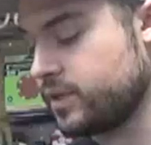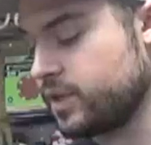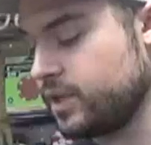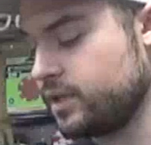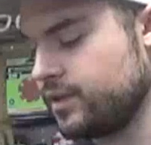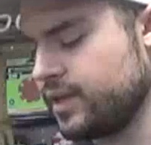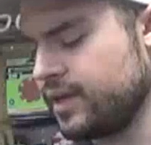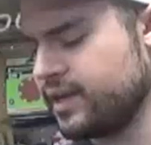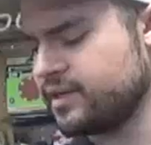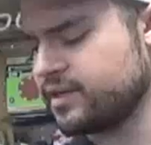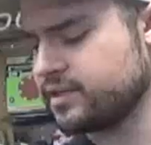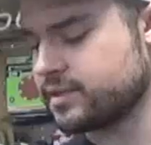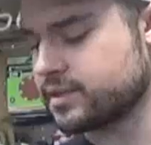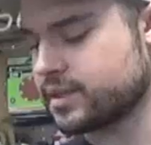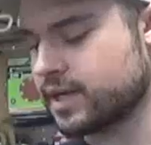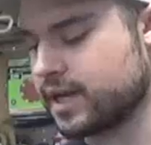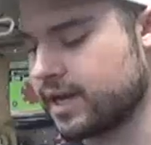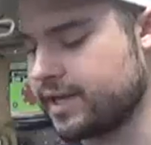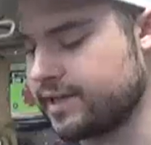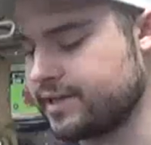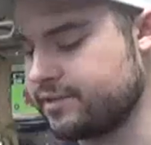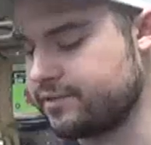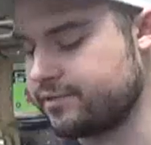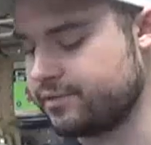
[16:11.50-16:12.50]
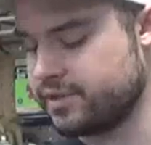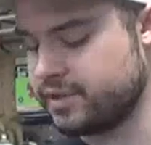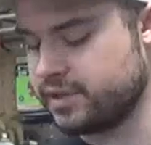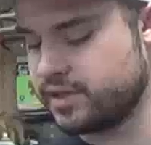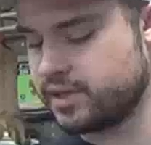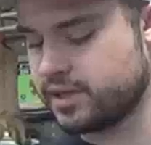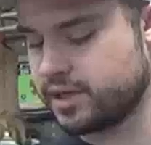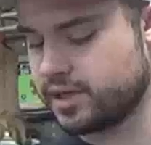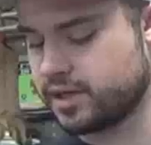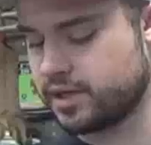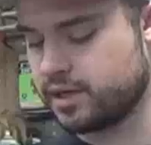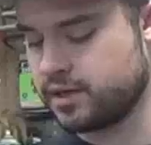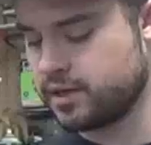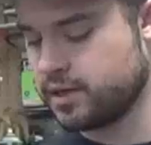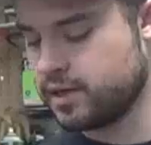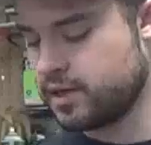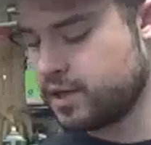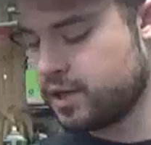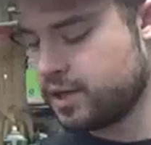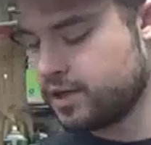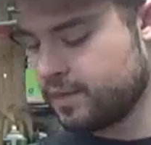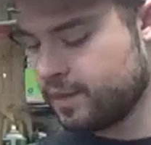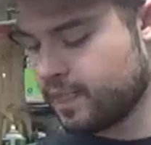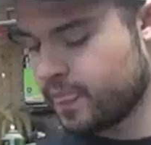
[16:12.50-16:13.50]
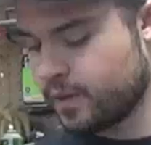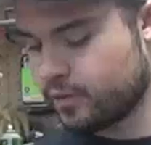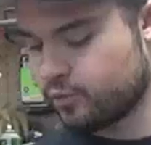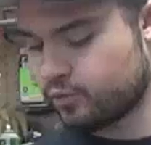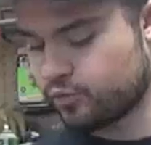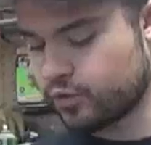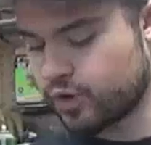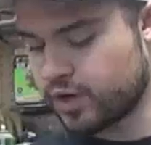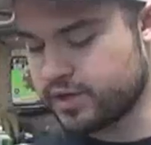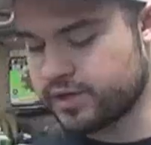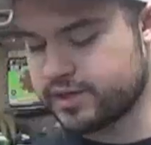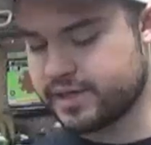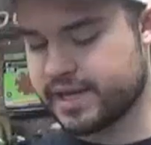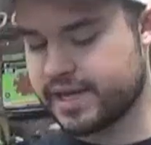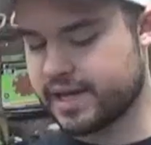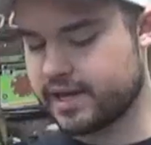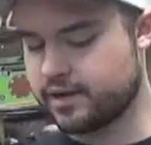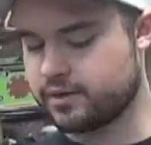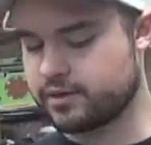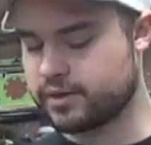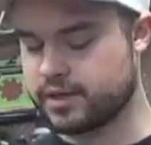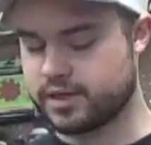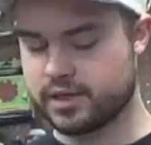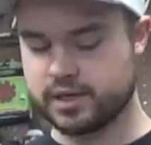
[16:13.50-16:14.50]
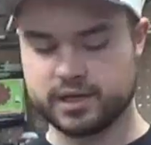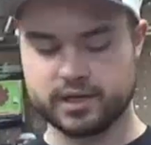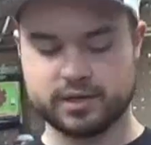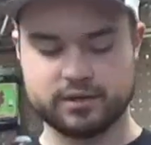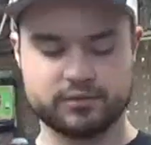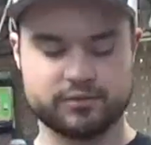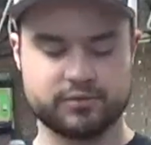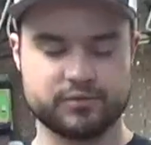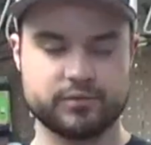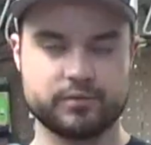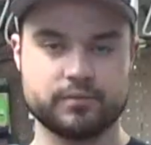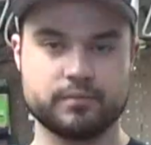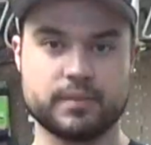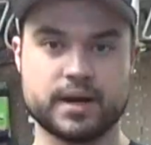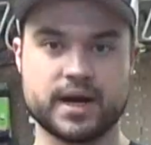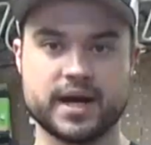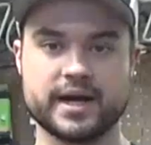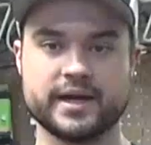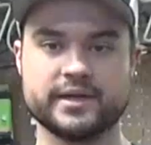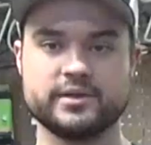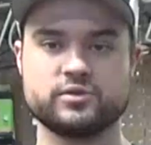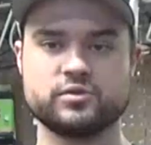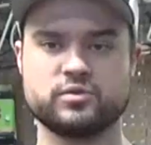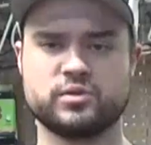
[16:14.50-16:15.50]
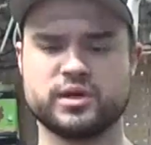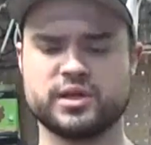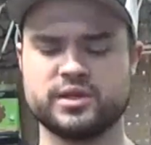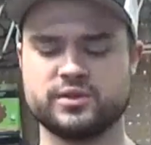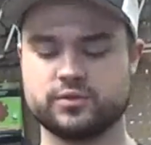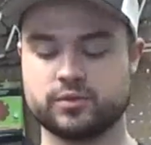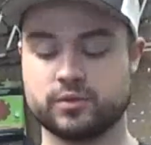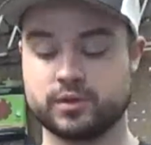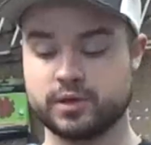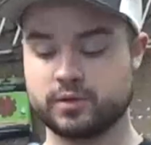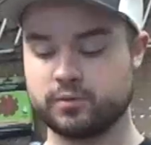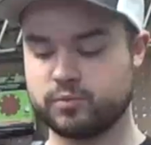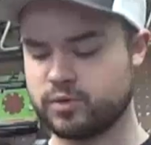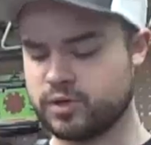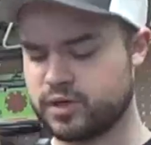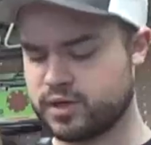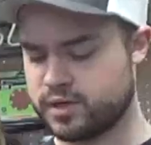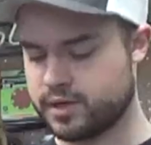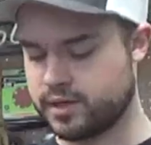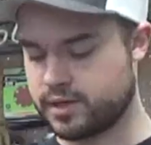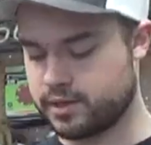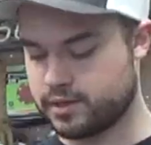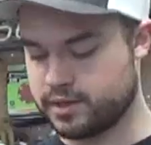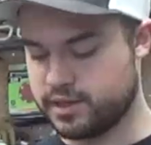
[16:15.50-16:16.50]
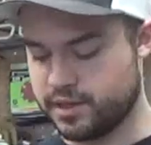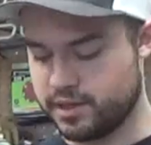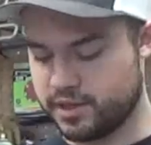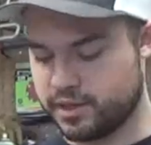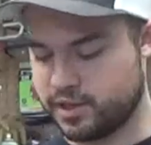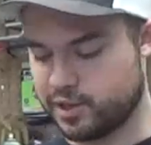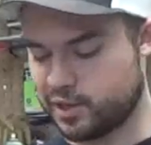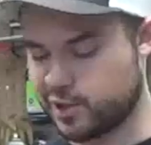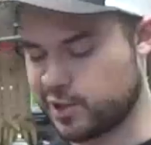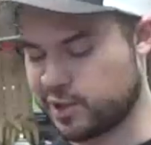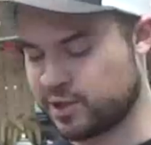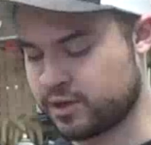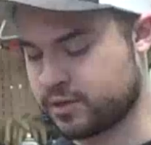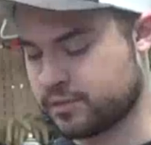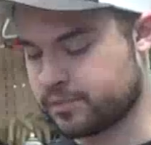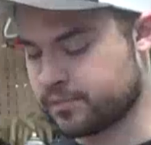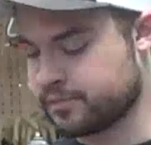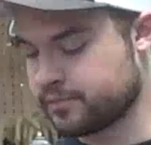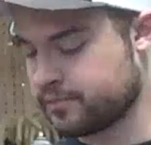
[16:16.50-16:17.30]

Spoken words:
that is kind of the rundown of my 2021 Elite KURE.